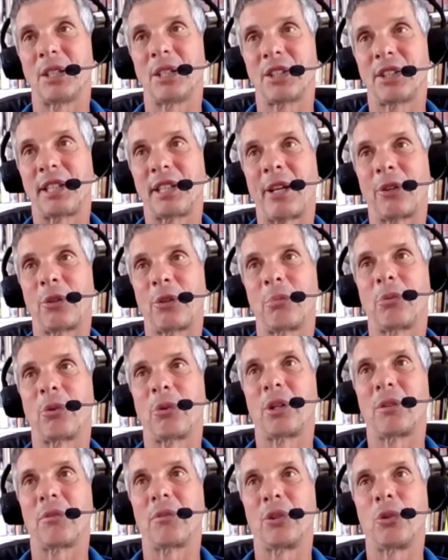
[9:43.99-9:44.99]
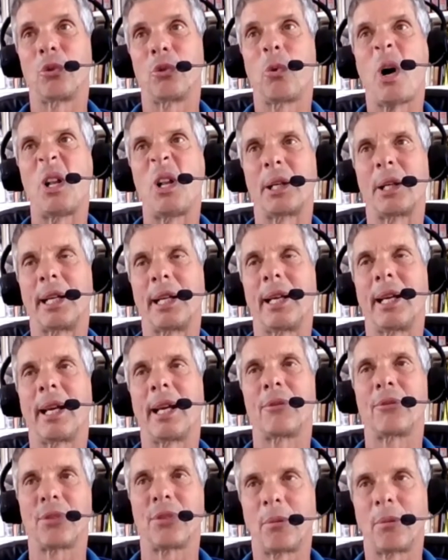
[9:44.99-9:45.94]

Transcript: a standard point of view, quality, and